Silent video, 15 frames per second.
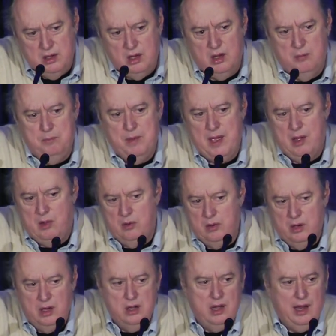
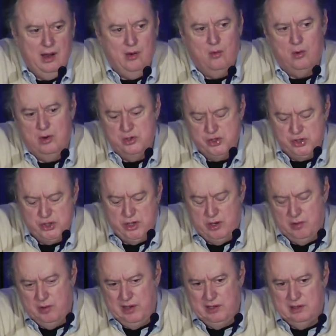about an hour
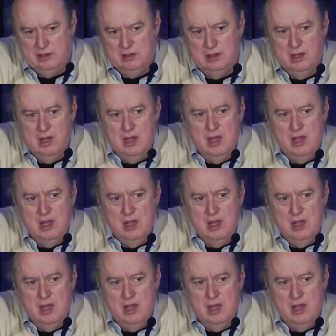sharing